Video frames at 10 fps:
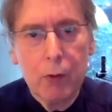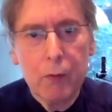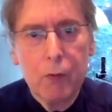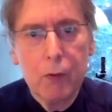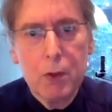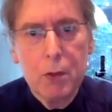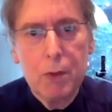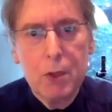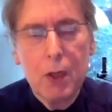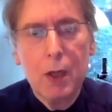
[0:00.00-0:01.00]
And of course, to be
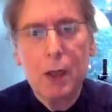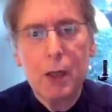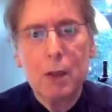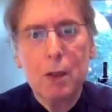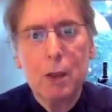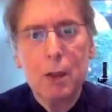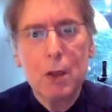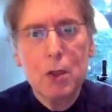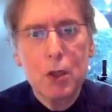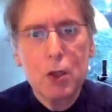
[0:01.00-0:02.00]
studying in
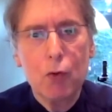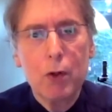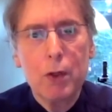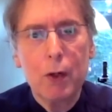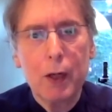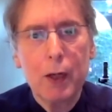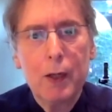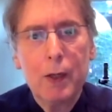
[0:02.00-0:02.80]
this extraordinary,